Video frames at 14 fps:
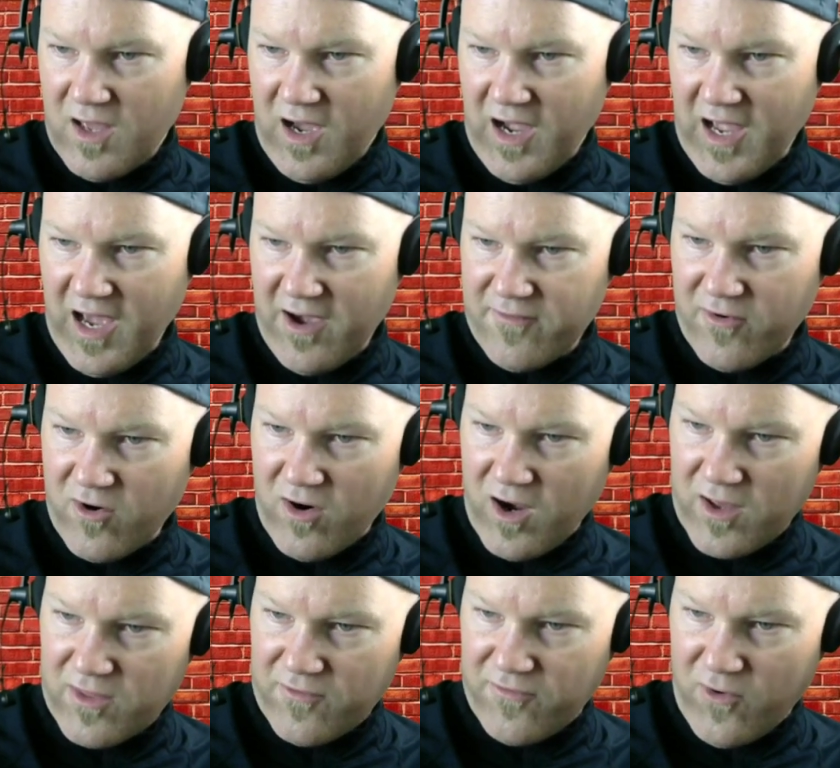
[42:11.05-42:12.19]
I have her
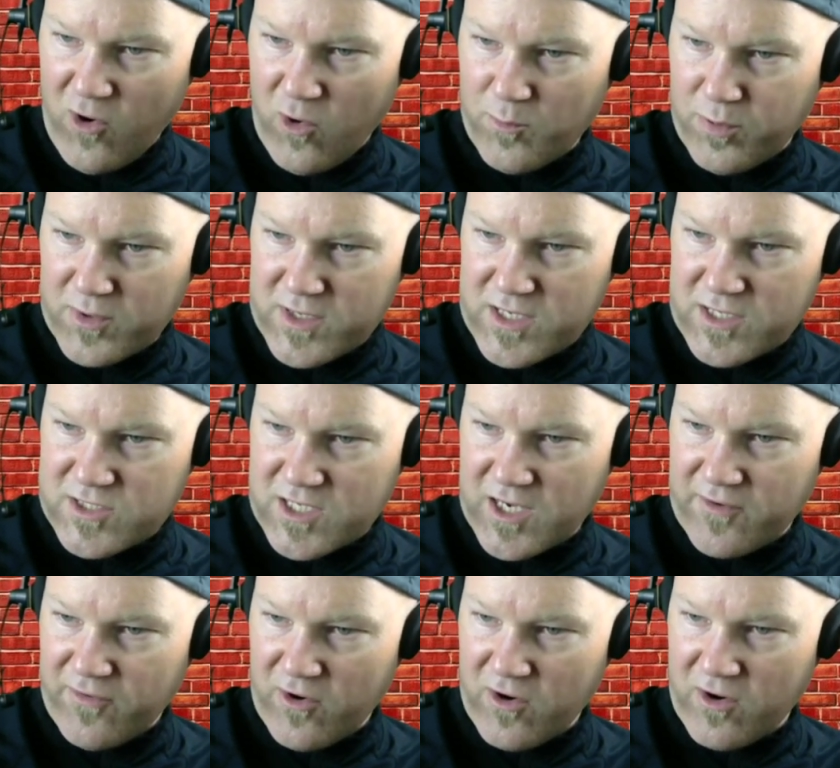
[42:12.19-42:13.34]
on the phone. Please
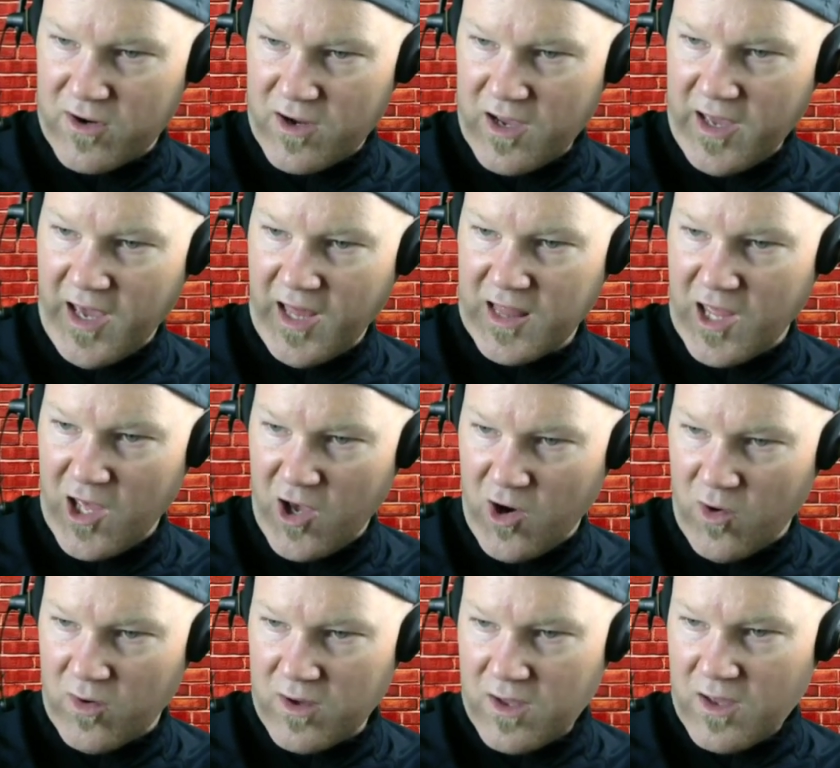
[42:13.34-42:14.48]
give her a
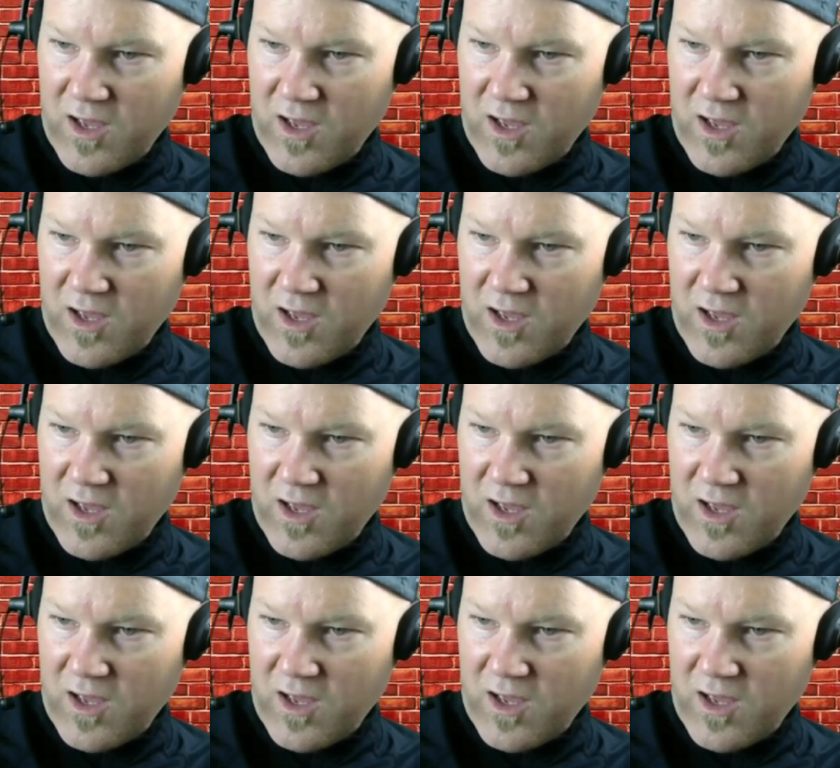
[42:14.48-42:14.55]
hello.